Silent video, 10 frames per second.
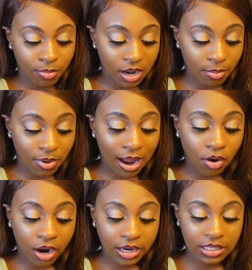a brow
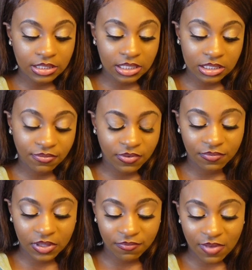artist is
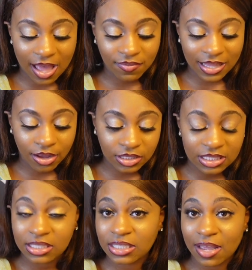
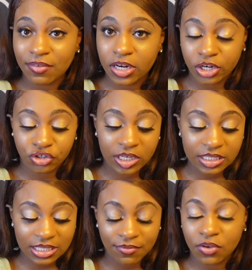
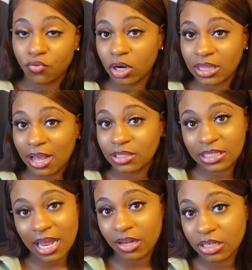
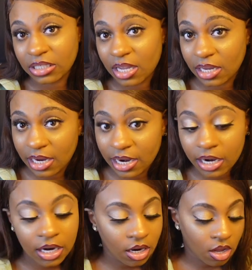$55,774,000 a
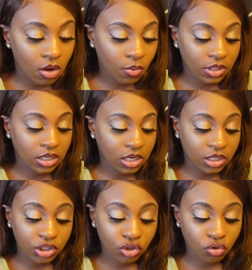year, with an
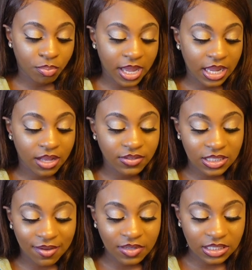additional pay of
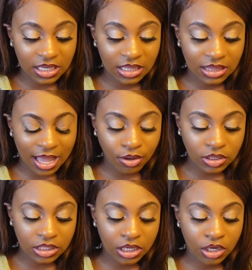
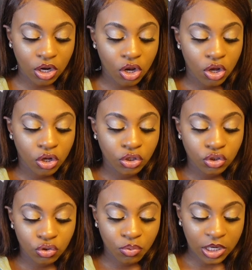
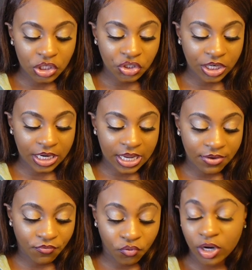
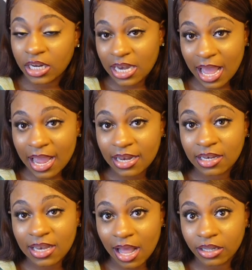
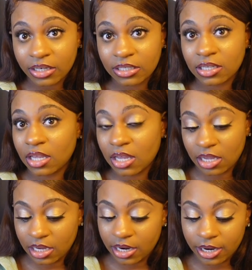$17,249 a
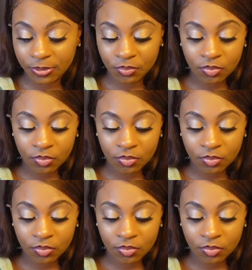year.